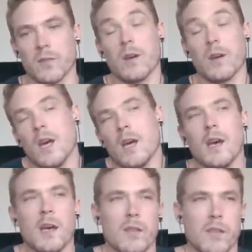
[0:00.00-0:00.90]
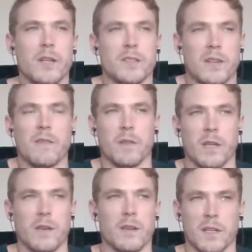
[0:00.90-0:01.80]
So there is
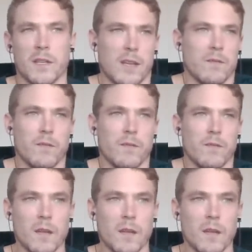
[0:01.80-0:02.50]
definitely an extent of like